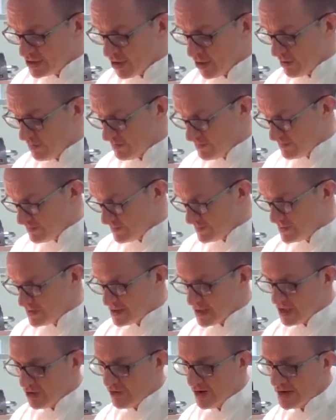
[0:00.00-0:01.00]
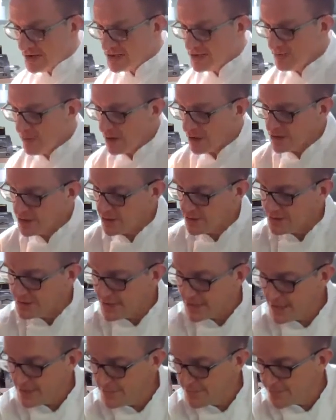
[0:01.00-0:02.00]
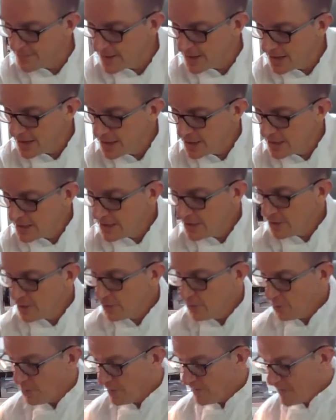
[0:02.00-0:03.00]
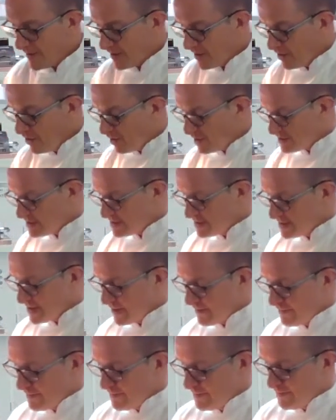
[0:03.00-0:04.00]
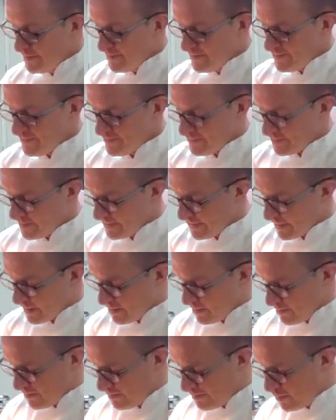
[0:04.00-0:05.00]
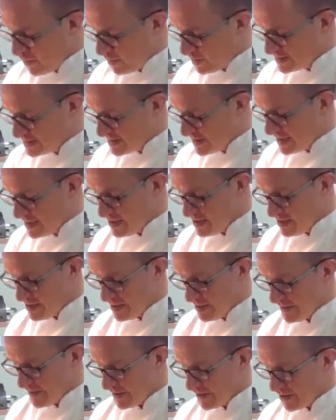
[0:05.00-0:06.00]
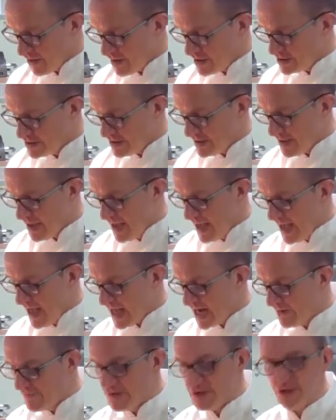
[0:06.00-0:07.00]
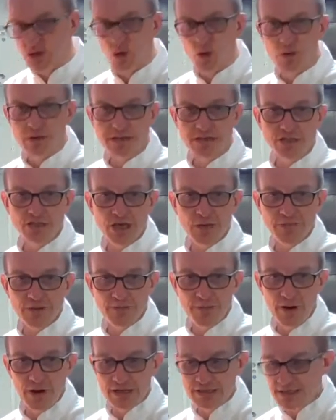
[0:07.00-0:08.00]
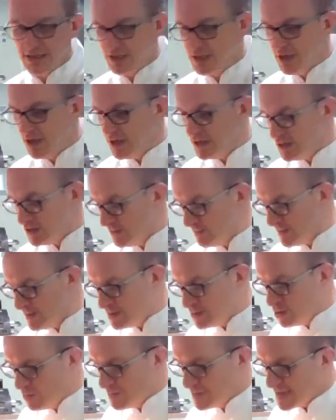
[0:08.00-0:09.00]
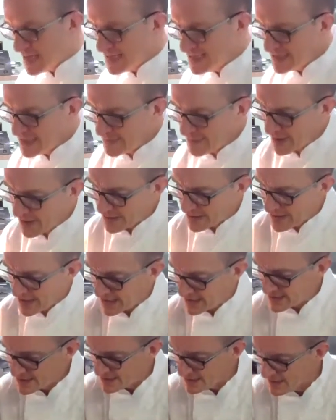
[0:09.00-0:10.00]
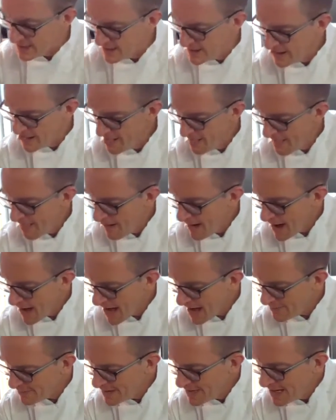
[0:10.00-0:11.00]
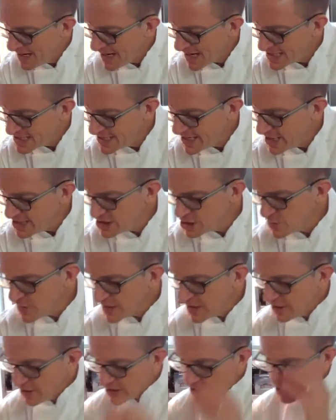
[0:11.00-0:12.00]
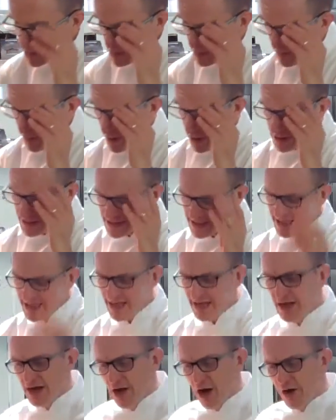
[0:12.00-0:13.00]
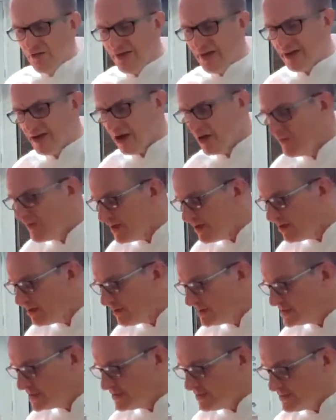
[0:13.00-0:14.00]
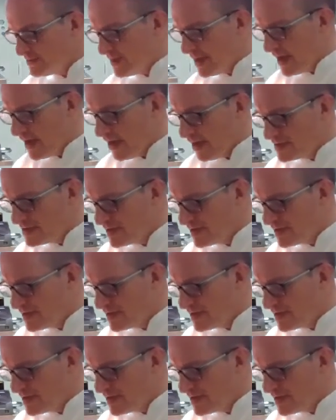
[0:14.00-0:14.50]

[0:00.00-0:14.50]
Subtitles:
So sun-dried tomatoes in. We've then got some parsley that goes in. And I've just coarsely chopped the parsley. No need to be too pedantic about that. Actually, can I just quickly ask you, with parsley, is